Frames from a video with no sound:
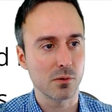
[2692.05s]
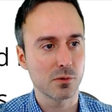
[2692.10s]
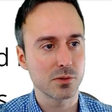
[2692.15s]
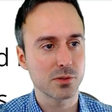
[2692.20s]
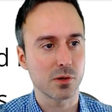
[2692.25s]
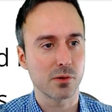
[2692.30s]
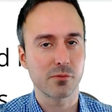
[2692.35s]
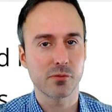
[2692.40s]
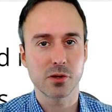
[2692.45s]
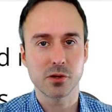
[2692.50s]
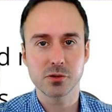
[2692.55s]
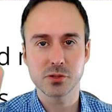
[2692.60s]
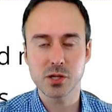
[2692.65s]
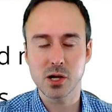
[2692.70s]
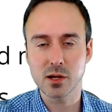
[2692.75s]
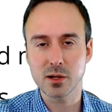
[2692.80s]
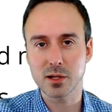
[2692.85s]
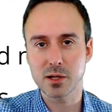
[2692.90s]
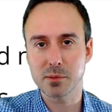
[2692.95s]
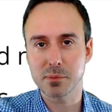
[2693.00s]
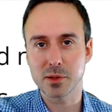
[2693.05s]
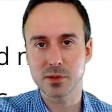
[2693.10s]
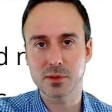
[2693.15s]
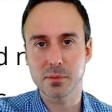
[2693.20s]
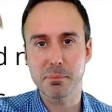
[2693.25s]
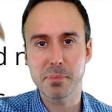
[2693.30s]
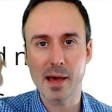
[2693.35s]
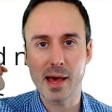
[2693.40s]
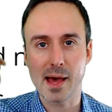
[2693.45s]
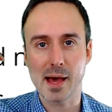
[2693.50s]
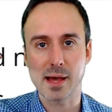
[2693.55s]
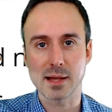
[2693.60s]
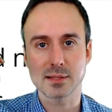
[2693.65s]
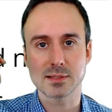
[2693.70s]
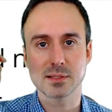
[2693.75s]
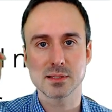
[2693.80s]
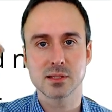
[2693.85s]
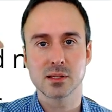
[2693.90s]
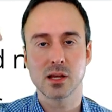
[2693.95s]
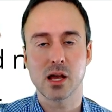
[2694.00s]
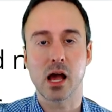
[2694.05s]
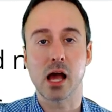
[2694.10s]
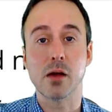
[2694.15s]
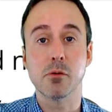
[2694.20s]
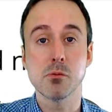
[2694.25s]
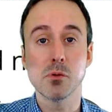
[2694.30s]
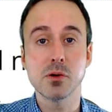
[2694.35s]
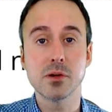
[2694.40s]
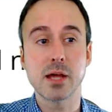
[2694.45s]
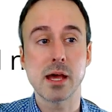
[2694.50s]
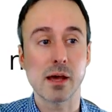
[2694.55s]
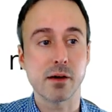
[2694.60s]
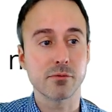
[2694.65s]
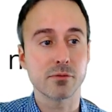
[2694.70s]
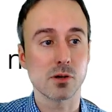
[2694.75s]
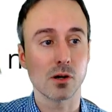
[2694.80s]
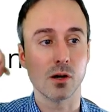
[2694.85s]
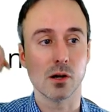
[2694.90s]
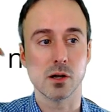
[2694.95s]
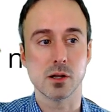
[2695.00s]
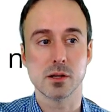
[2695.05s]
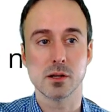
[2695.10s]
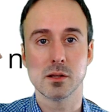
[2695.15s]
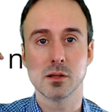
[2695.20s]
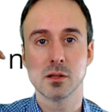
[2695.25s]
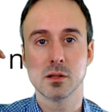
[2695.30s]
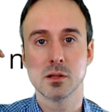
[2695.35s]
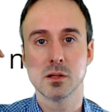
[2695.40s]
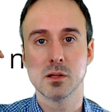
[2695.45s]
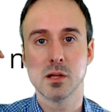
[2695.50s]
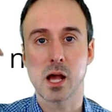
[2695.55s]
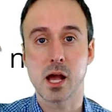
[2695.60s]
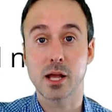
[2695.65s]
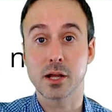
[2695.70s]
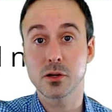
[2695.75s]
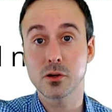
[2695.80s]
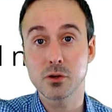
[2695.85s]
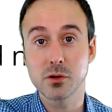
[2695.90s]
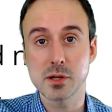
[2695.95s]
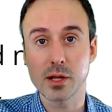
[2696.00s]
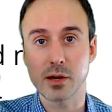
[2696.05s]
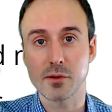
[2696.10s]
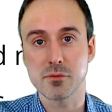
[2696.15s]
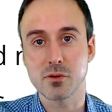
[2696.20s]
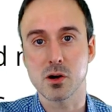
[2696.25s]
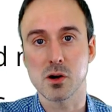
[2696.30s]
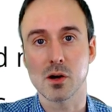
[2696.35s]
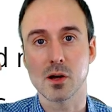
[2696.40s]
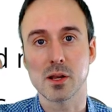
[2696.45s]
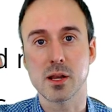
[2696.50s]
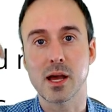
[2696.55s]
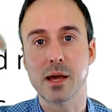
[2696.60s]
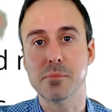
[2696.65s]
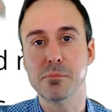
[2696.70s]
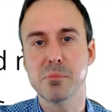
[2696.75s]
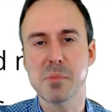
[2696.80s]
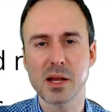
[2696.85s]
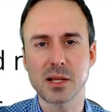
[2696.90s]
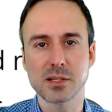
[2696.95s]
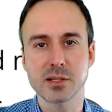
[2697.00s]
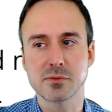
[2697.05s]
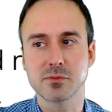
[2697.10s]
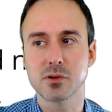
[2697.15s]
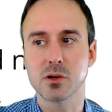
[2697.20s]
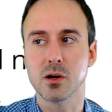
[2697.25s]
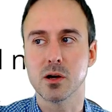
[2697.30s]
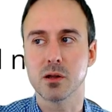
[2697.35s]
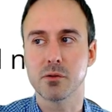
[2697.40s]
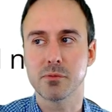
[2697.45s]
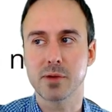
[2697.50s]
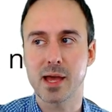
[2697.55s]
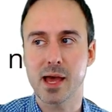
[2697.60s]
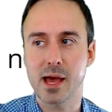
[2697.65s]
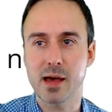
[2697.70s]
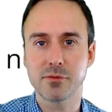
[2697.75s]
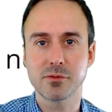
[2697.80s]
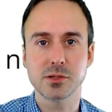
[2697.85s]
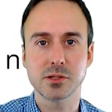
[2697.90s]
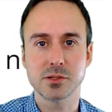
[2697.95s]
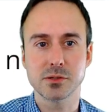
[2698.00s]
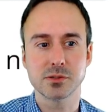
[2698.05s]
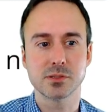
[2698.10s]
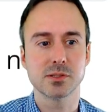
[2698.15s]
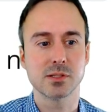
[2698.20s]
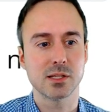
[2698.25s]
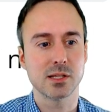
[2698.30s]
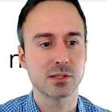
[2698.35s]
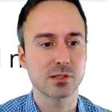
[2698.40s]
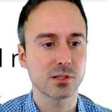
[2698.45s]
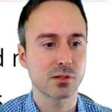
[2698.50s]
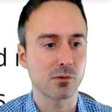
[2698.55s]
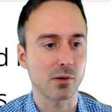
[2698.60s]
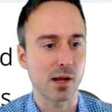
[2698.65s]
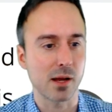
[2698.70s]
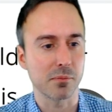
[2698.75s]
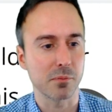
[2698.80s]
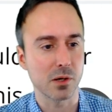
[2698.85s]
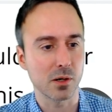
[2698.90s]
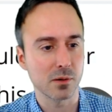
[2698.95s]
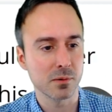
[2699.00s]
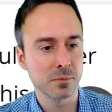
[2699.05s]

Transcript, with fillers: So, if you're talking about the past, I would have gone, I could have gone, I might have gone, we have to use this grammar.